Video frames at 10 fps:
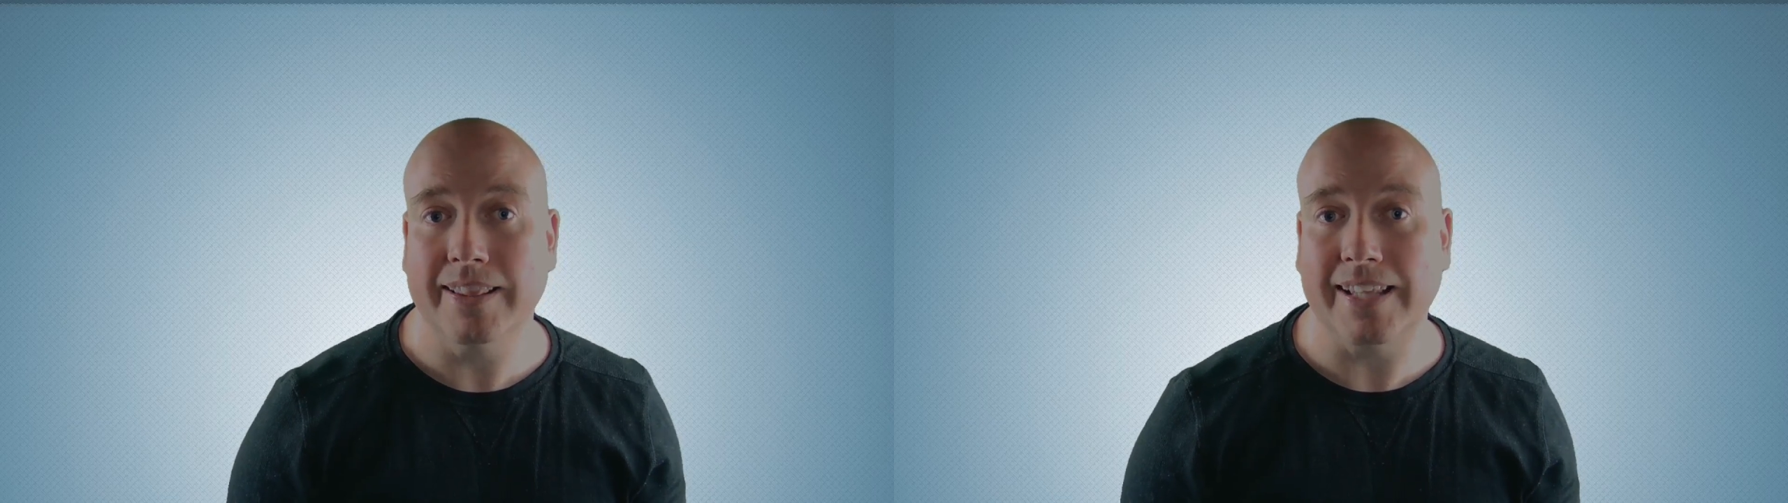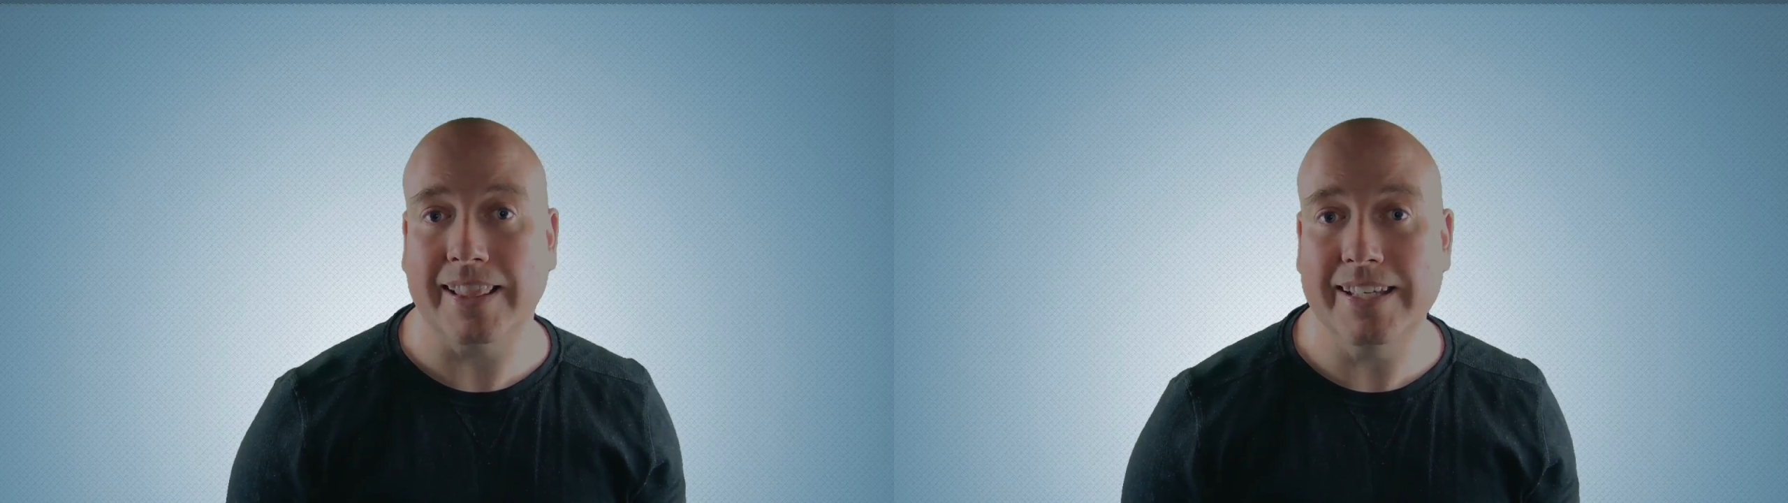
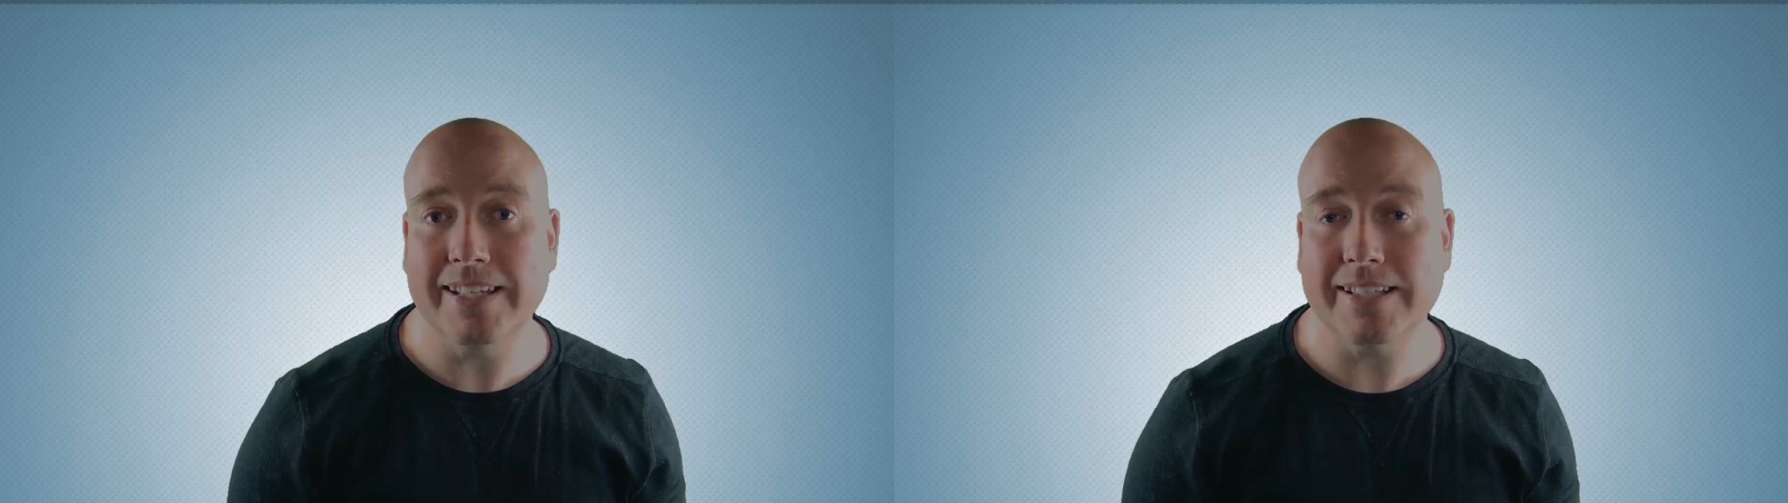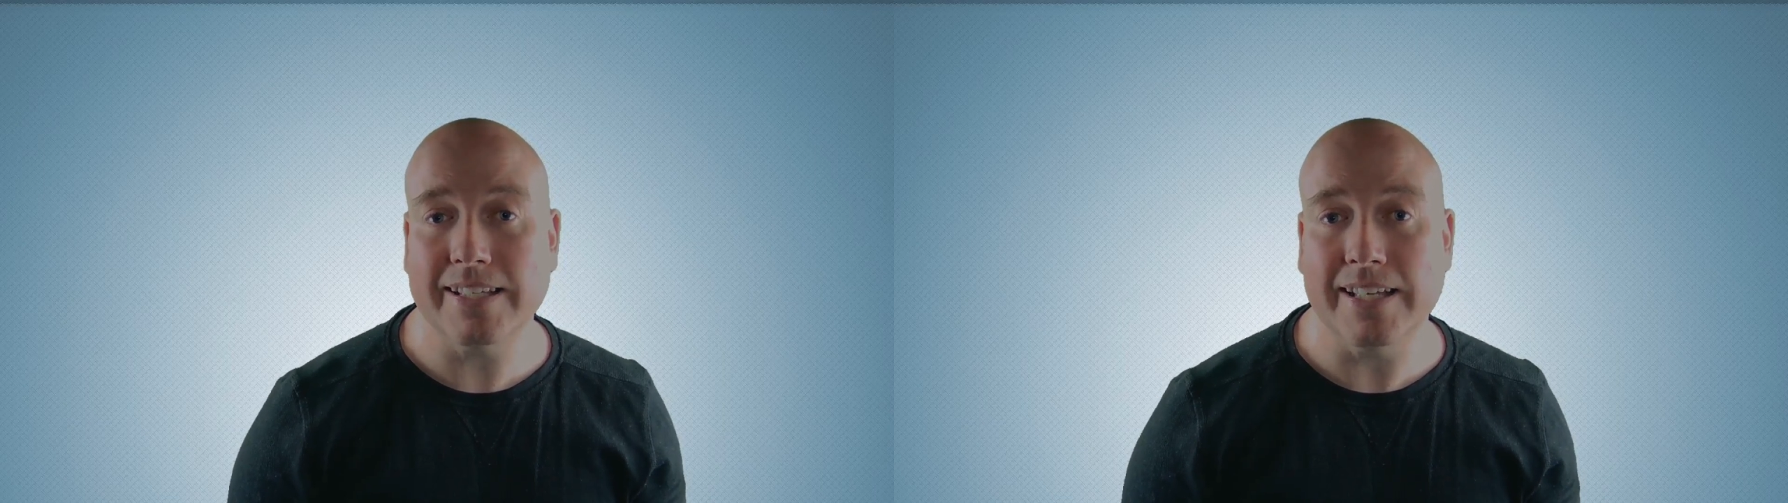that
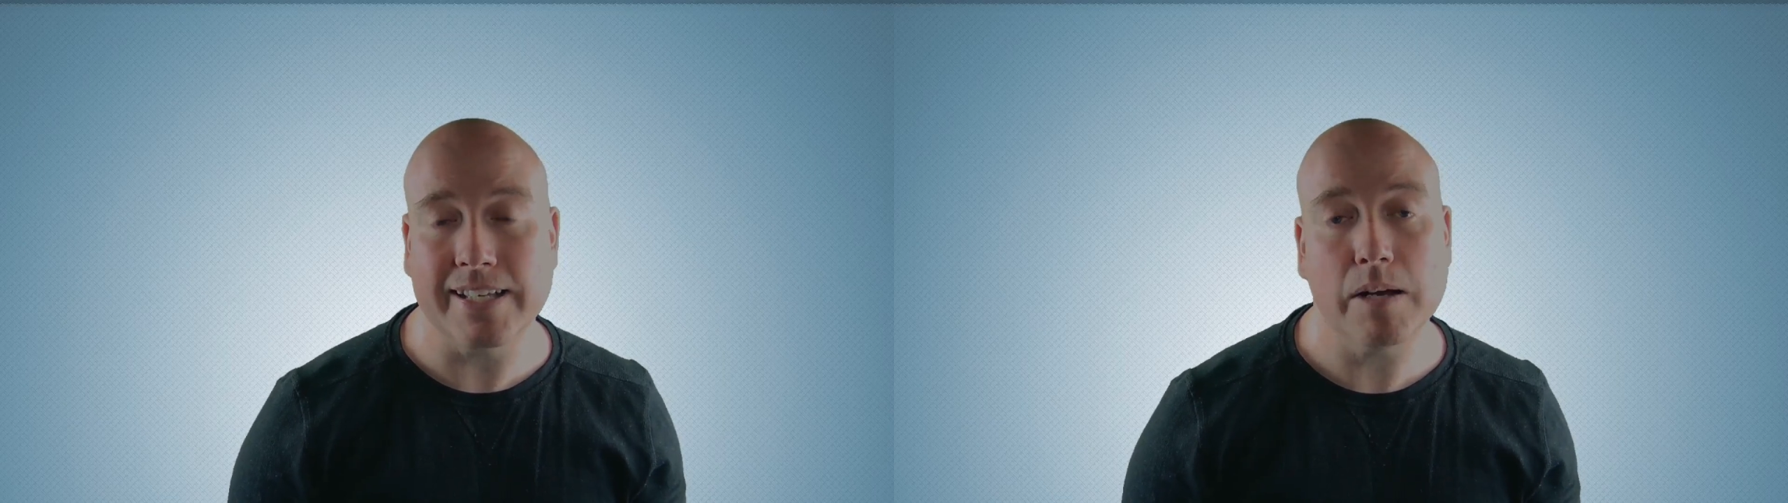this is a